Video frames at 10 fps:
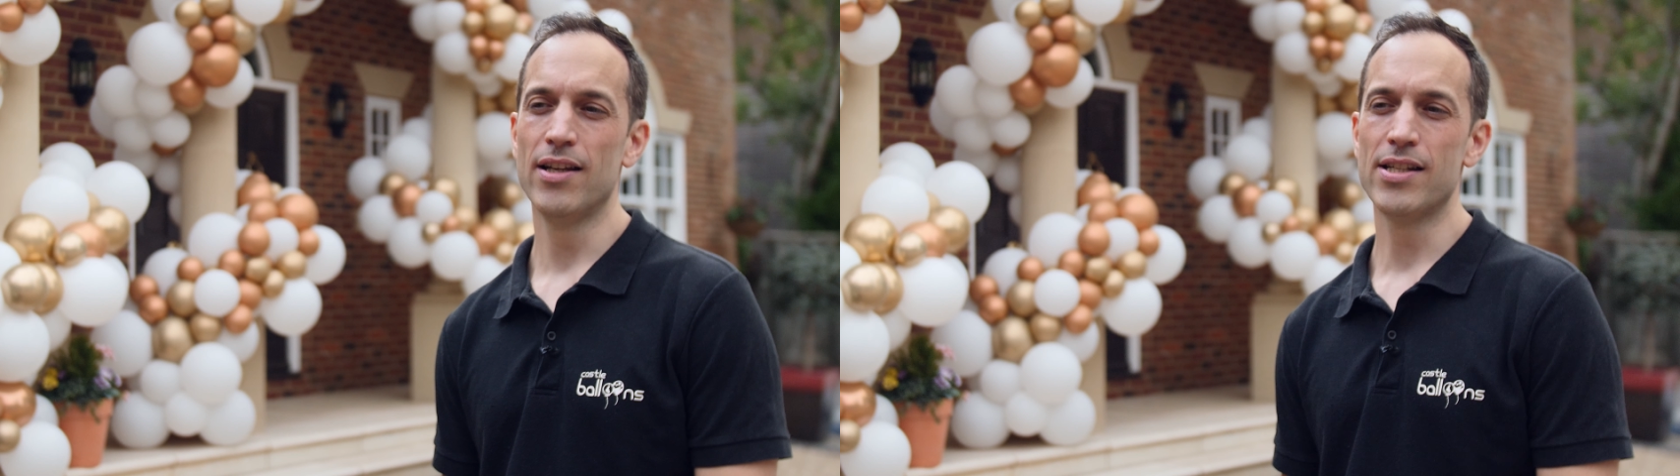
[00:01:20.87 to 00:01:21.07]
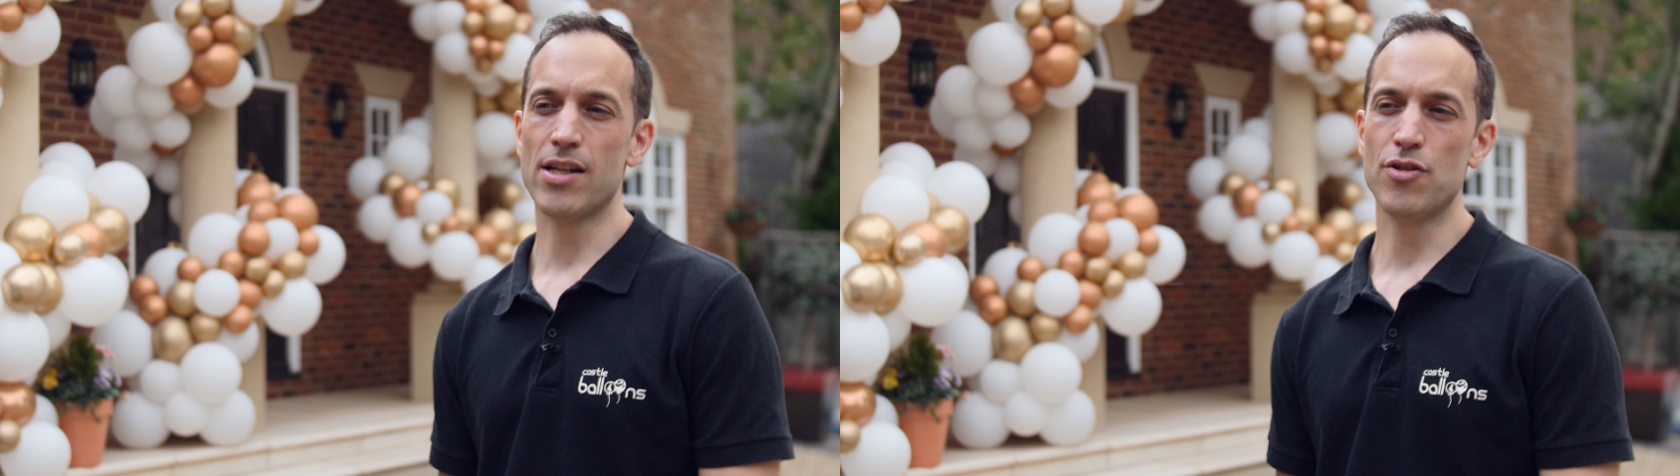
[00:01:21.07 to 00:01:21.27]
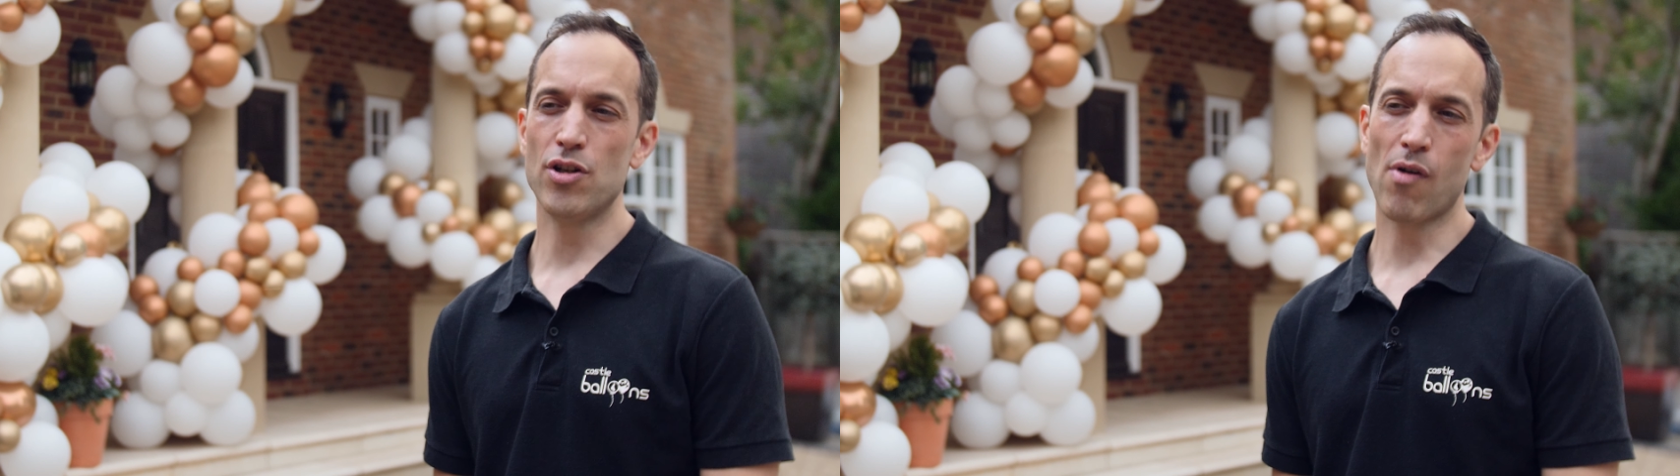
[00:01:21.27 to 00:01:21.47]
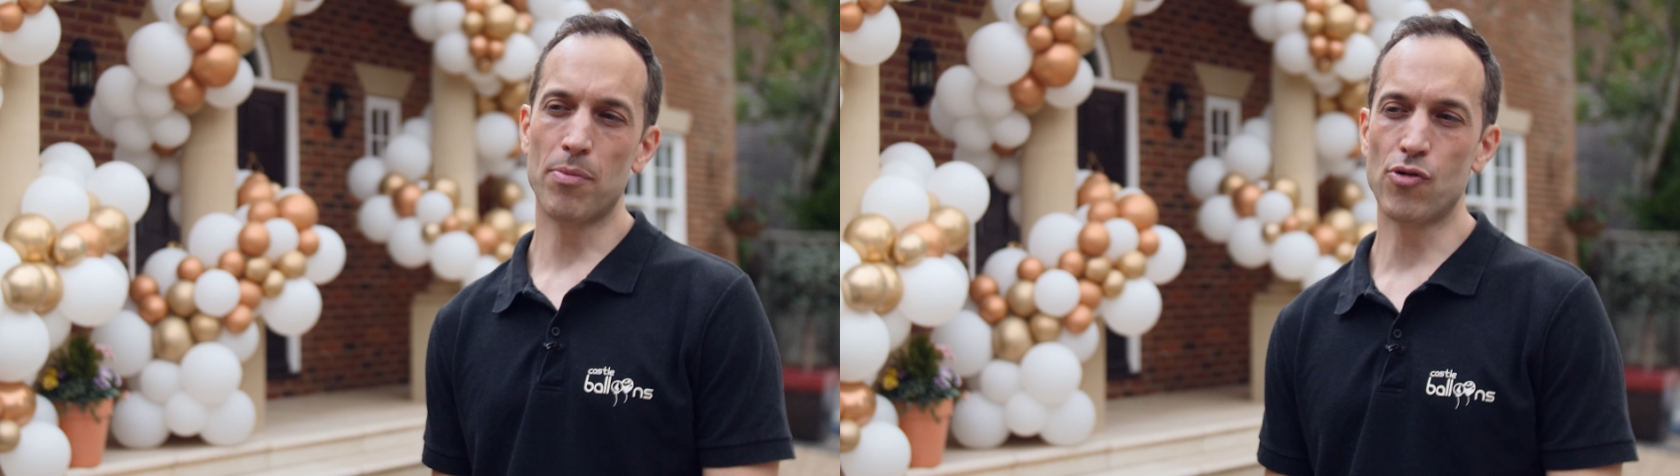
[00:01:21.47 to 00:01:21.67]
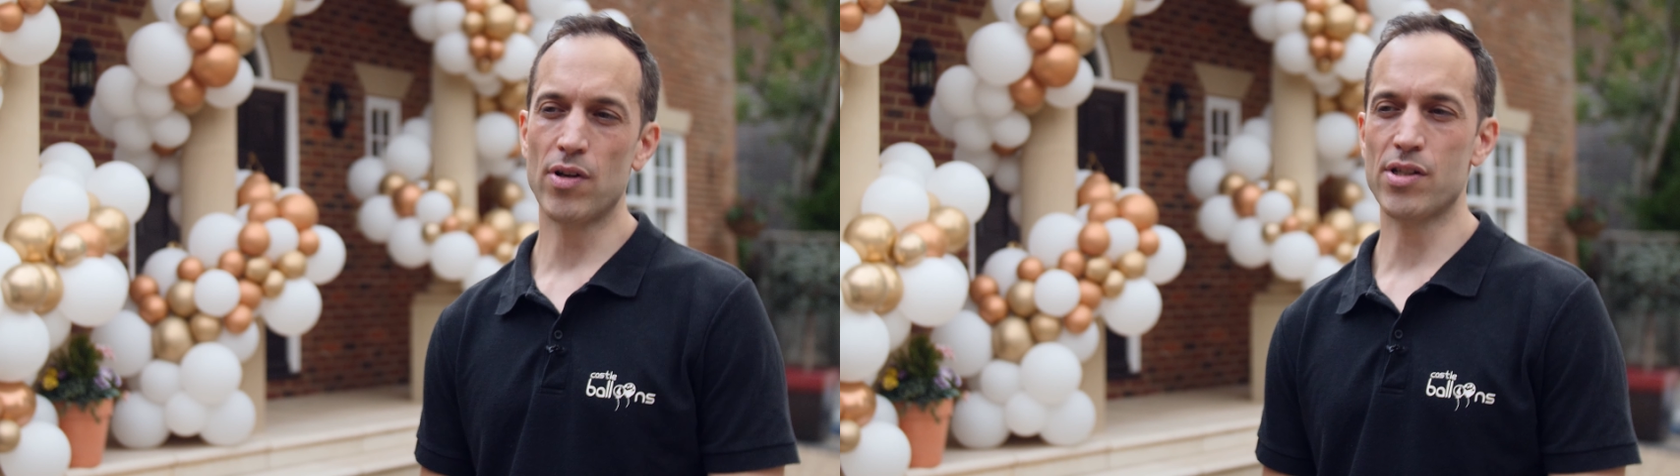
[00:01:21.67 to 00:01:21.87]
So new rubber
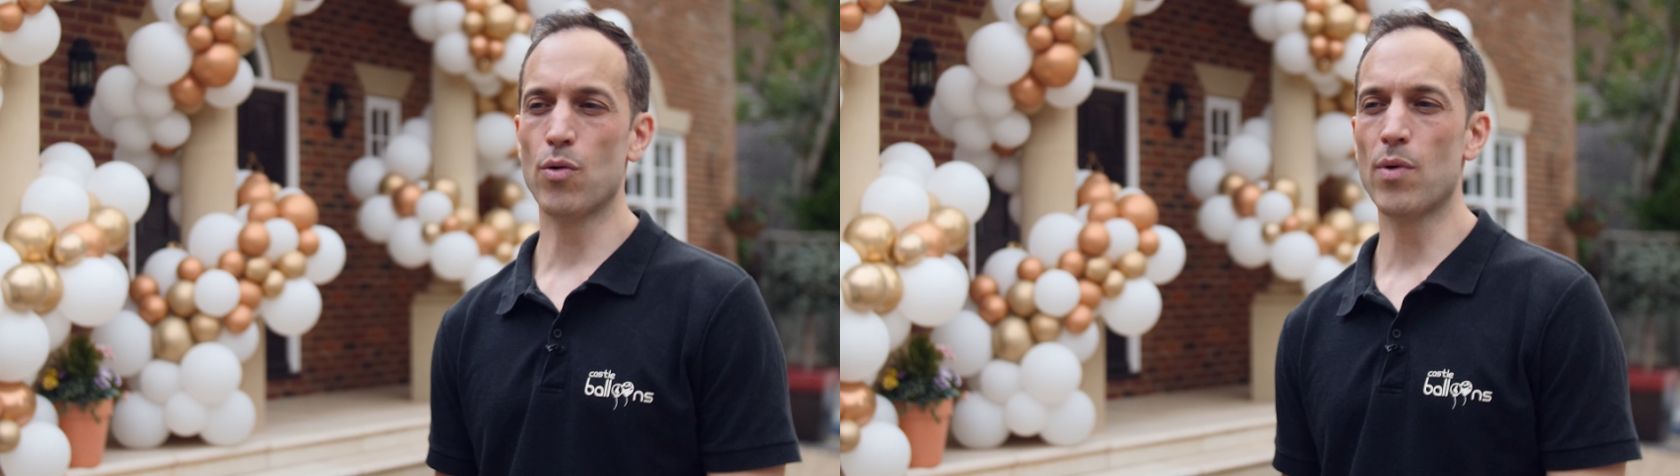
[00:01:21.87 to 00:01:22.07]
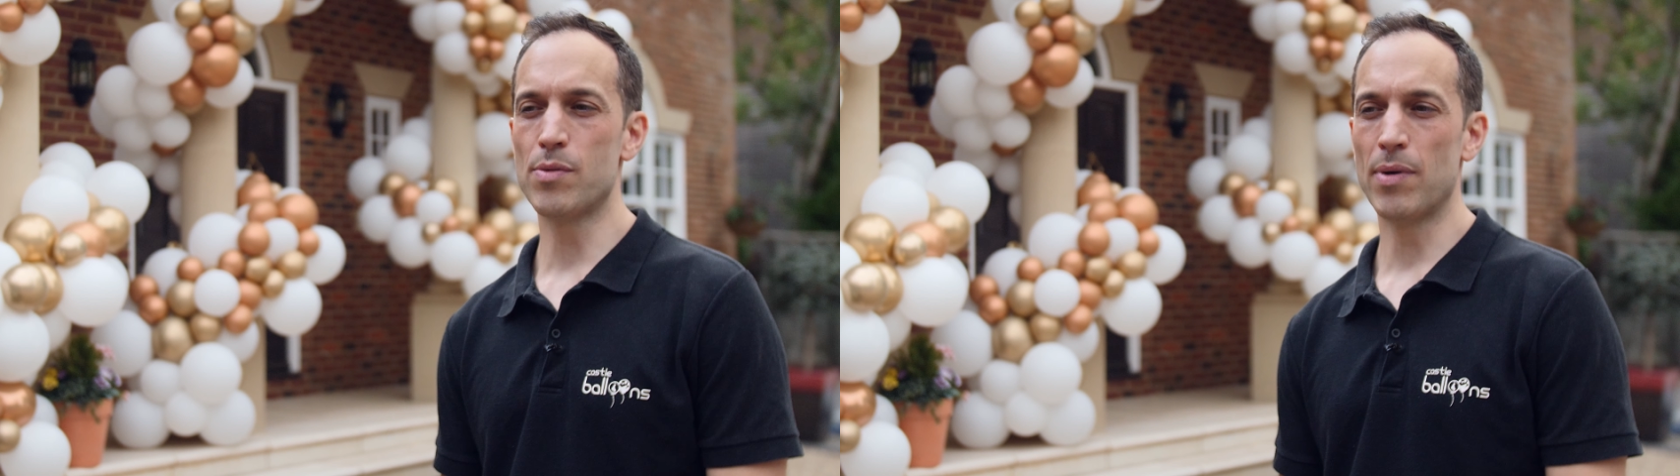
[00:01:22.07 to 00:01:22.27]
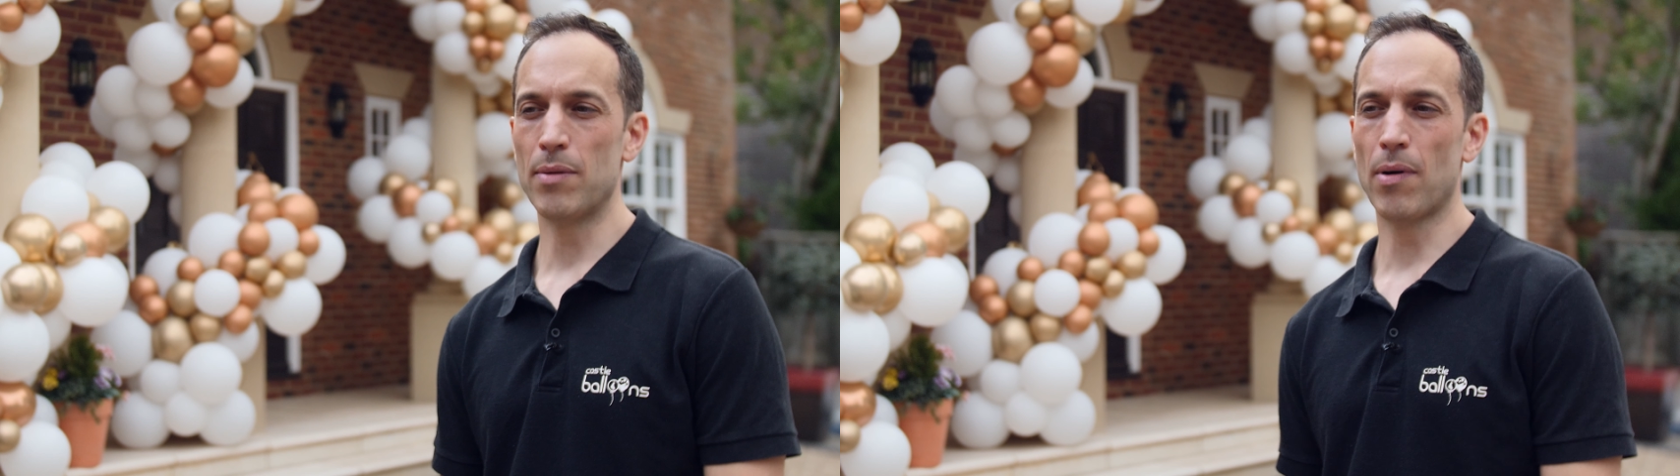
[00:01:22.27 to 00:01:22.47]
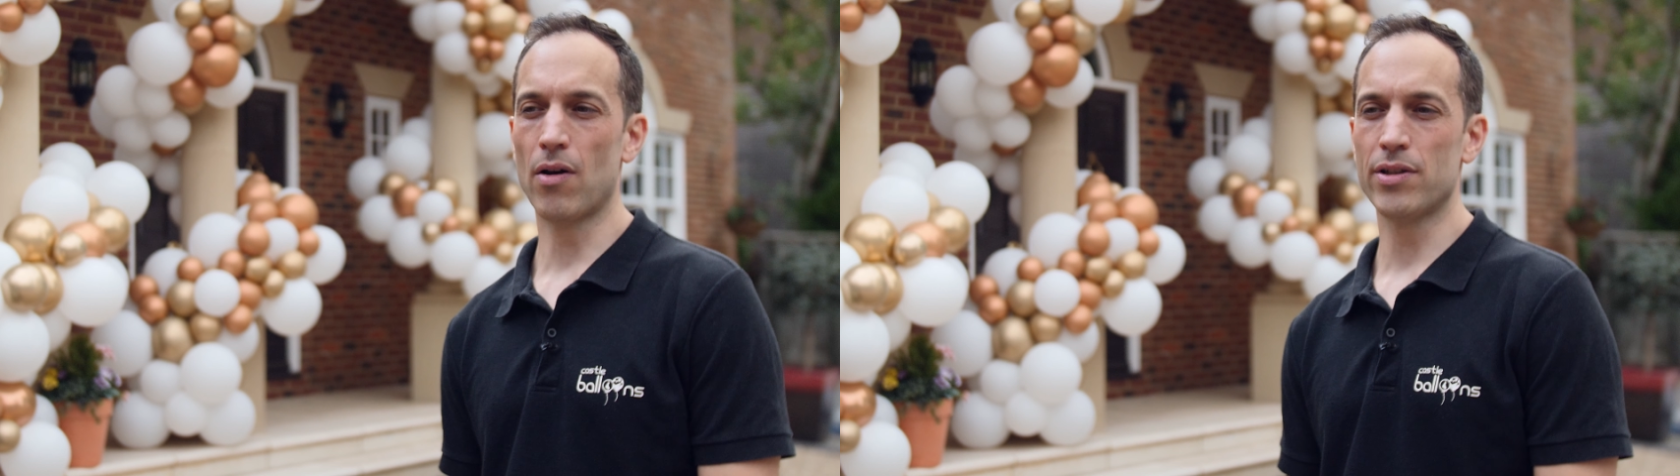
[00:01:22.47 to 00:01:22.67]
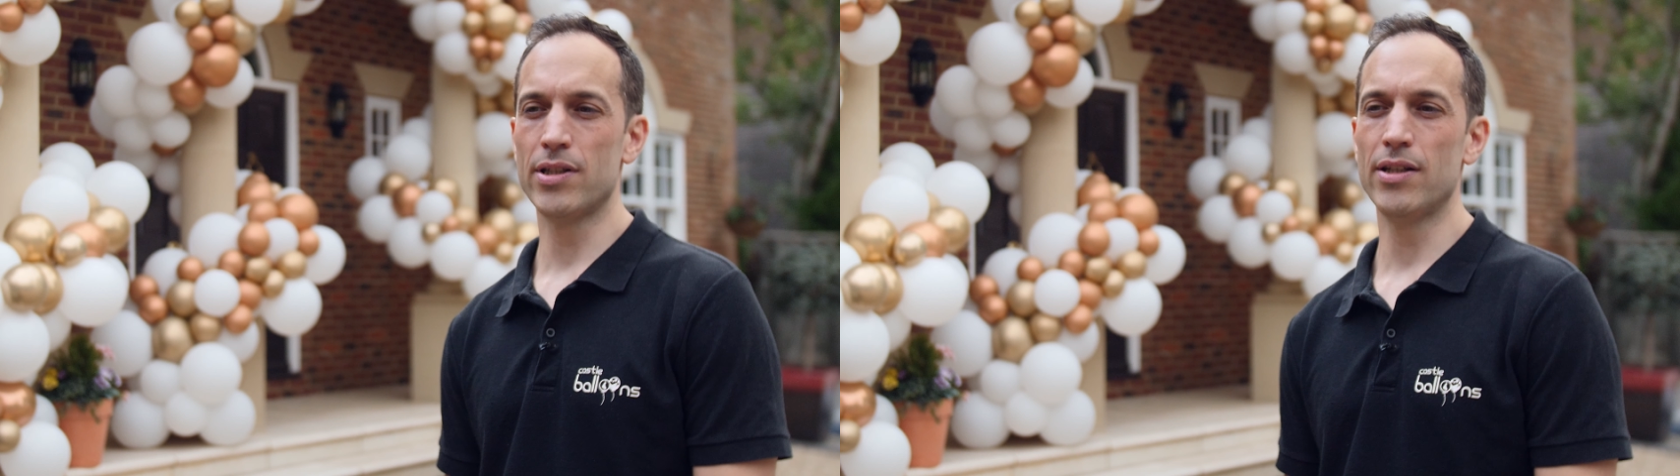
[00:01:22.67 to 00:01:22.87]
trees are always being
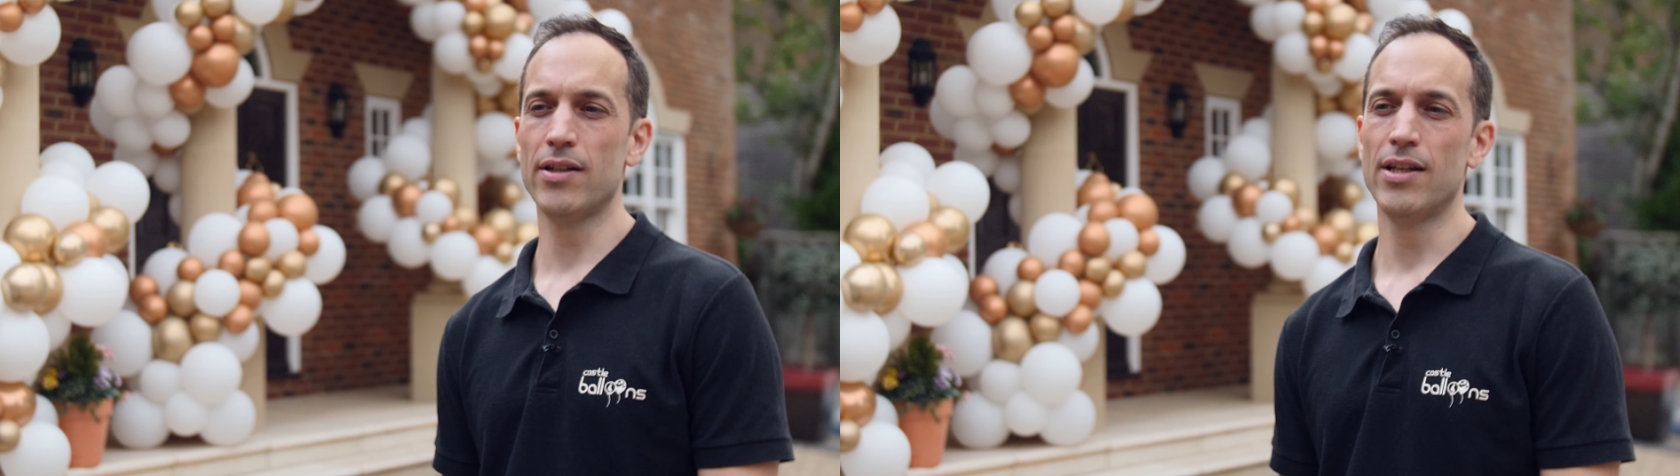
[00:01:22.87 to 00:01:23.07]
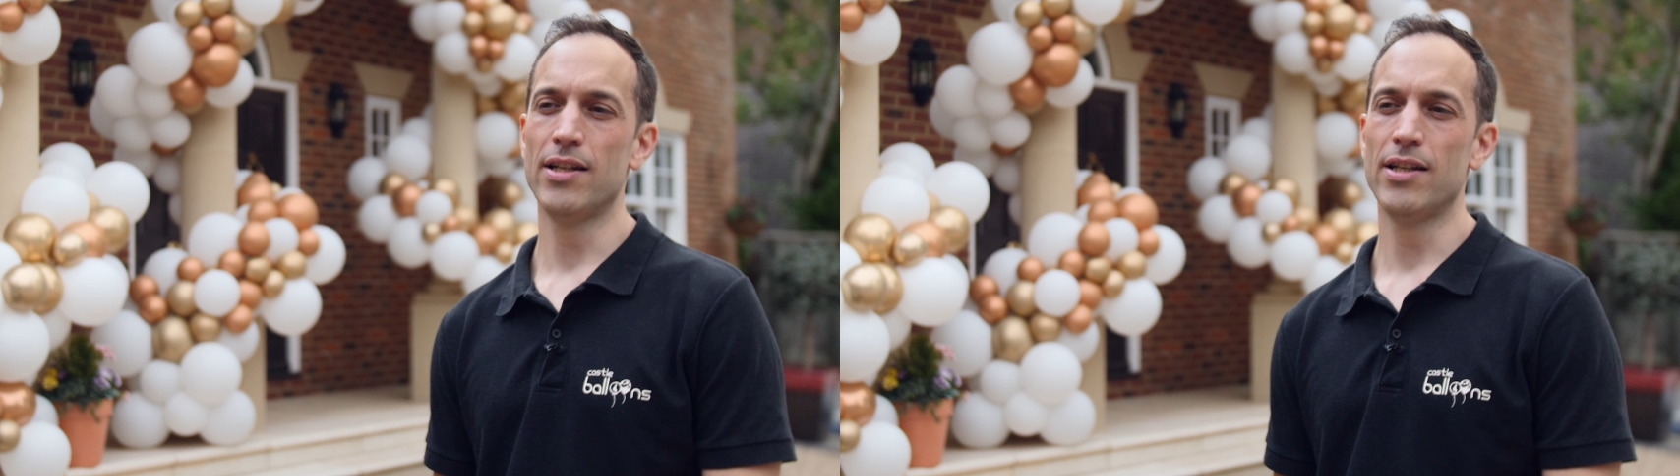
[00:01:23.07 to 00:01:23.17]
planted,